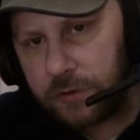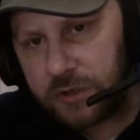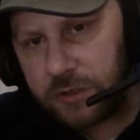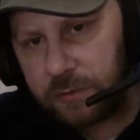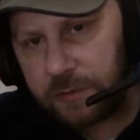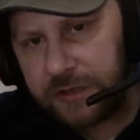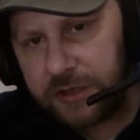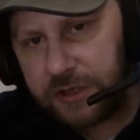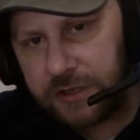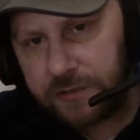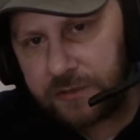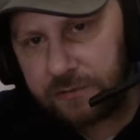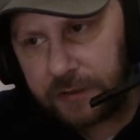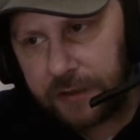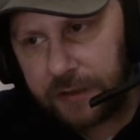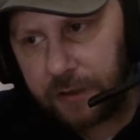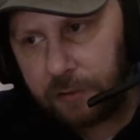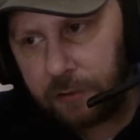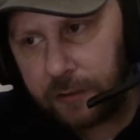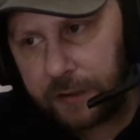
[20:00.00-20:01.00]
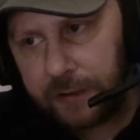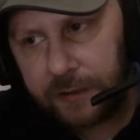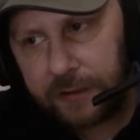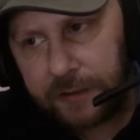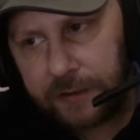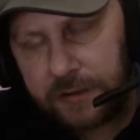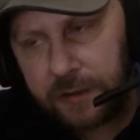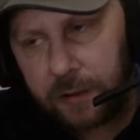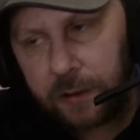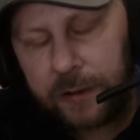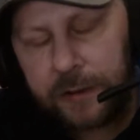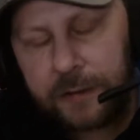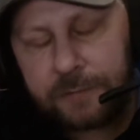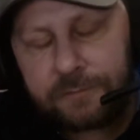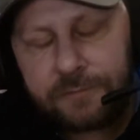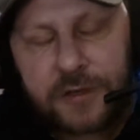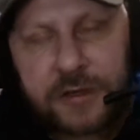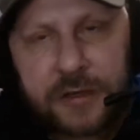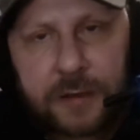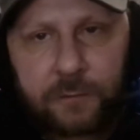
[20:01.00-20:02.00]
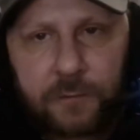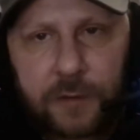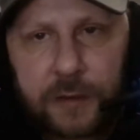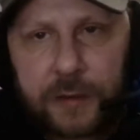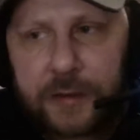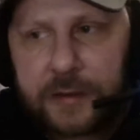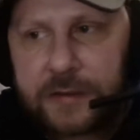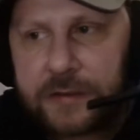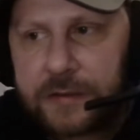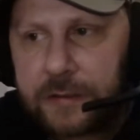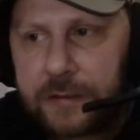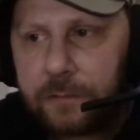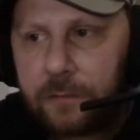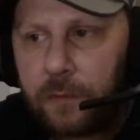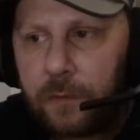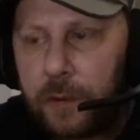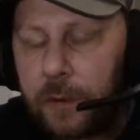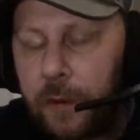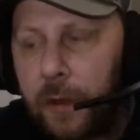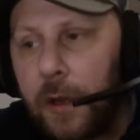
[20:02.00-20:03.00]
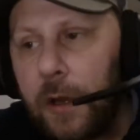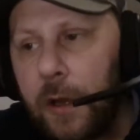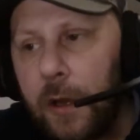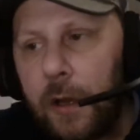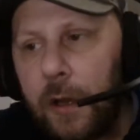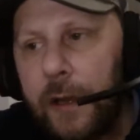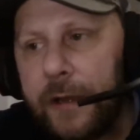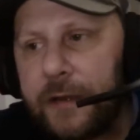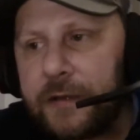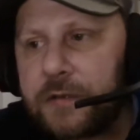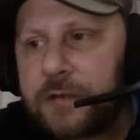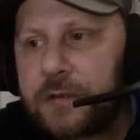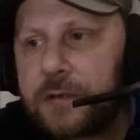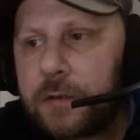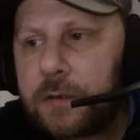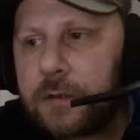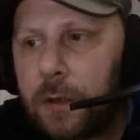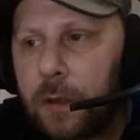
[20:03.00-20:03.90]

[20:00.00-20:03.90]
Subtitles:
switches really quickly. So, and it generally isn't what it's.